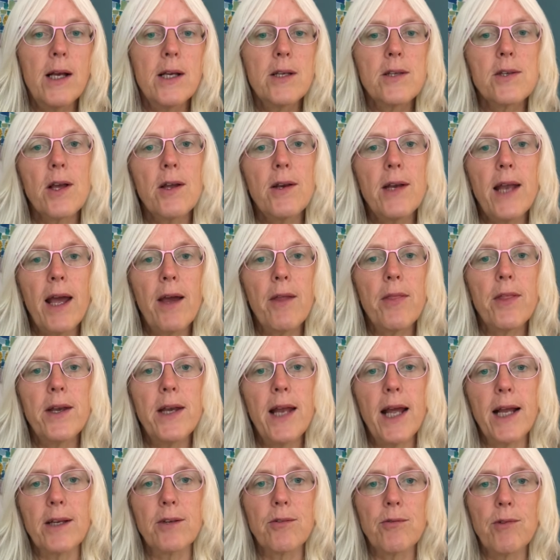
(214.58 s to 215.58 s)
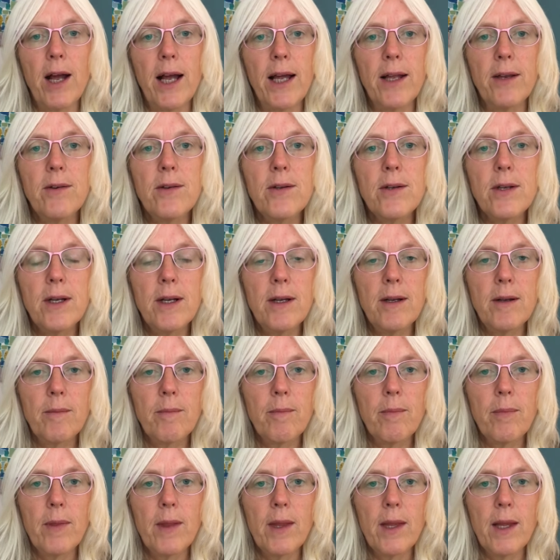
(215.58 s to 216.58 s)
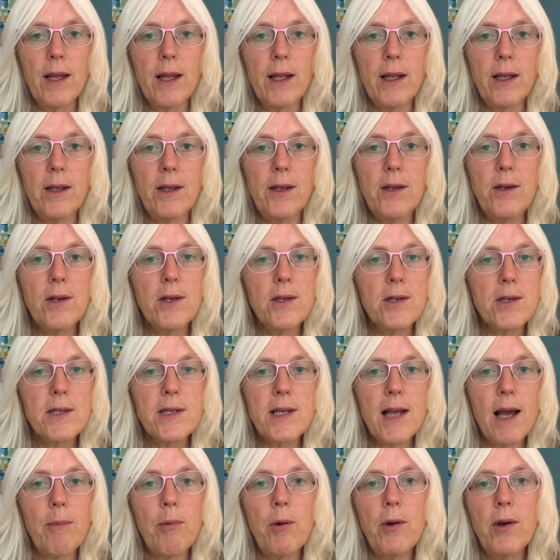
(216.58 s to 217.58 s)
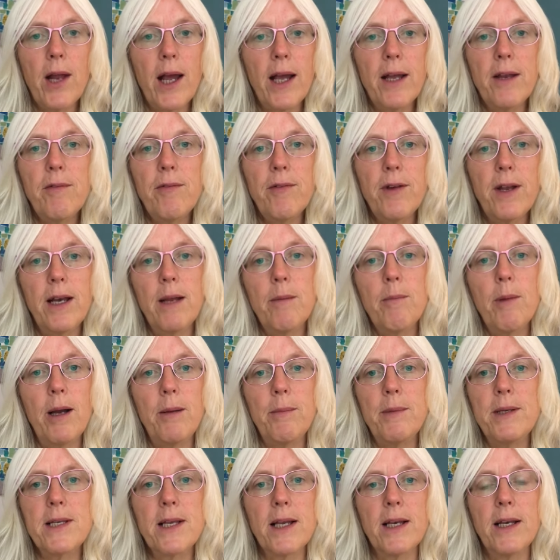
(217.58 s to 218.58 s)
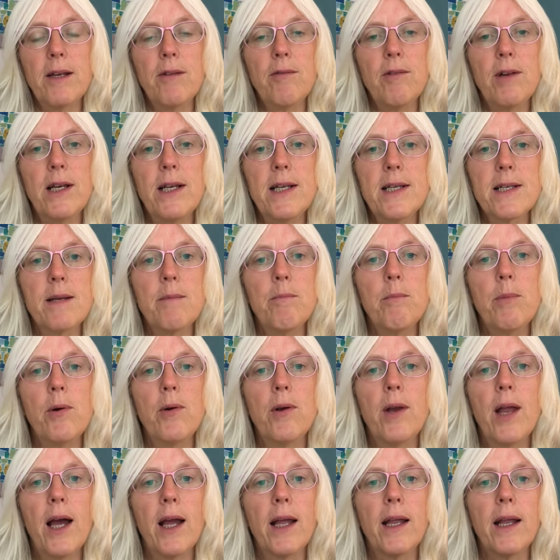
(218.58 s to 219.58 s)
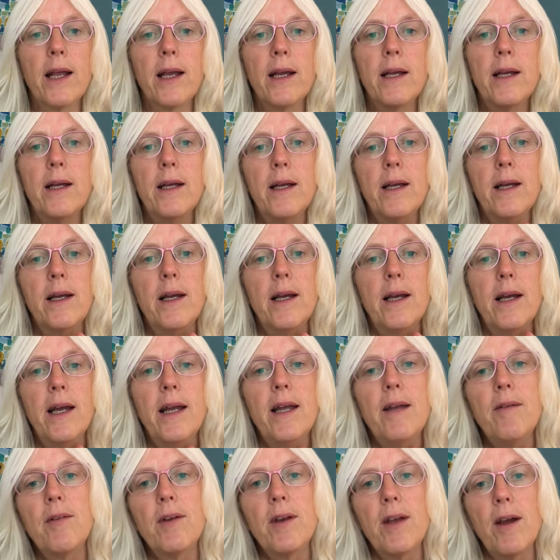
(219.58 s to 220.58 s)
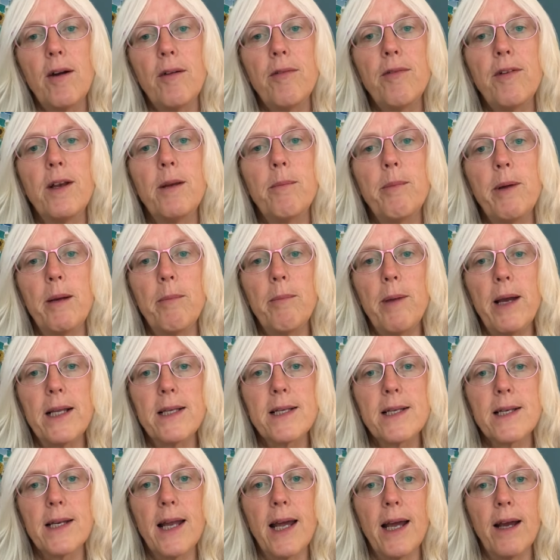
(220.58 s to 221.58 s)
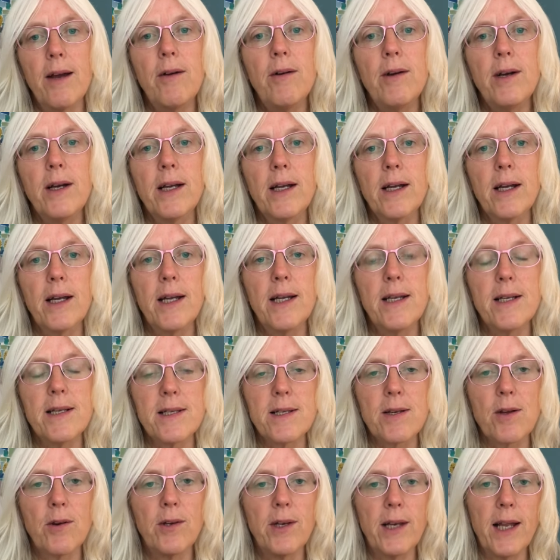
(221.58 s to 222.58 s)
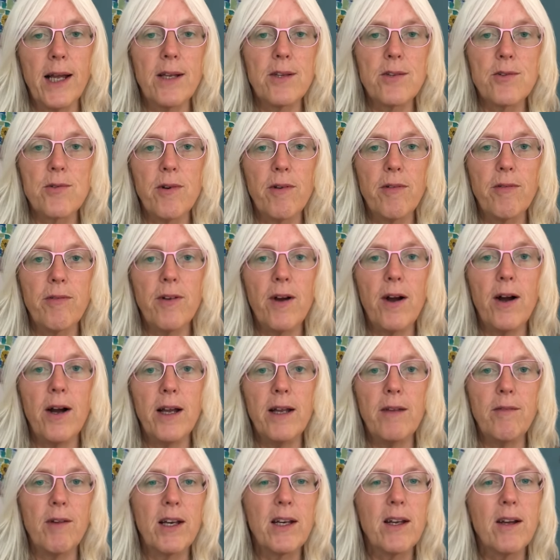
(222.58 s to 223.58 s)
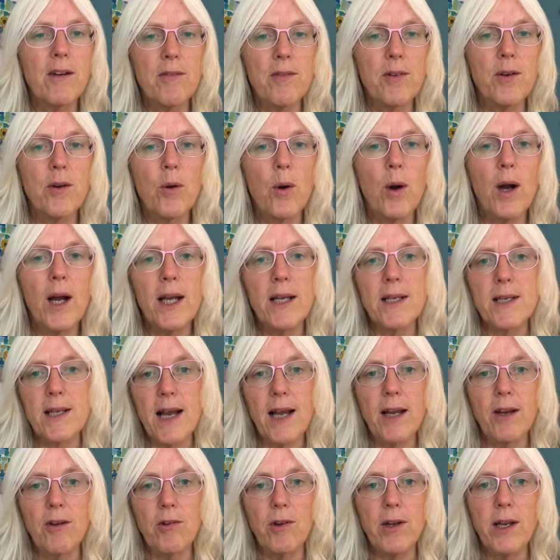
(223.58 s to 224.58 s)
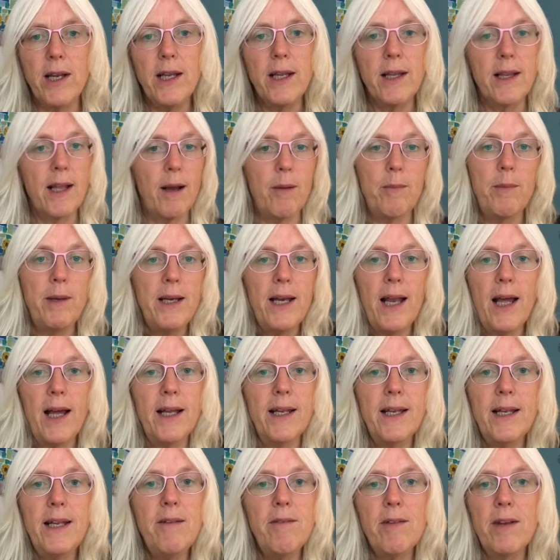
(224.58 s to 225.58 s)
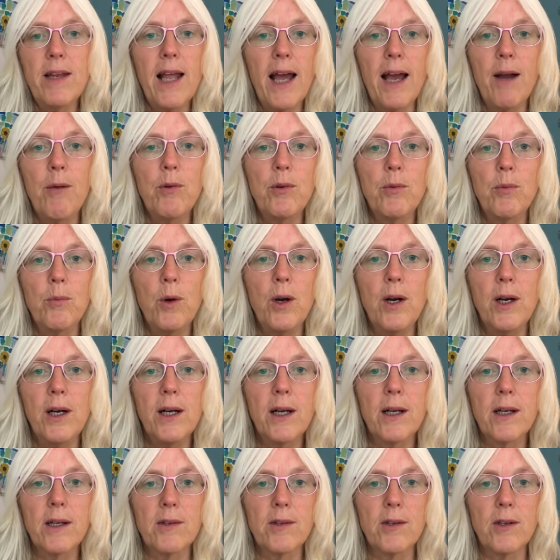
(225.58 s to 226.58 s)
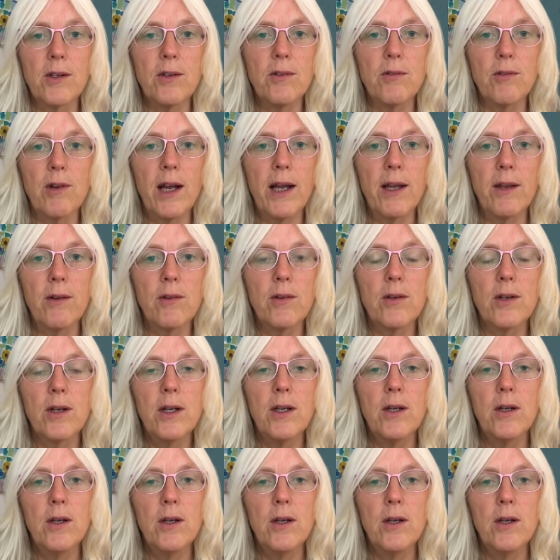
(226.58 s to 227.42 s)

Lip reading: So now the next round, you can just tap on how you feel. It might be something really simple like, even though I feel a bit better now, it's gone down to a 5, I don't feel quite as angry. Even that would work as a good round.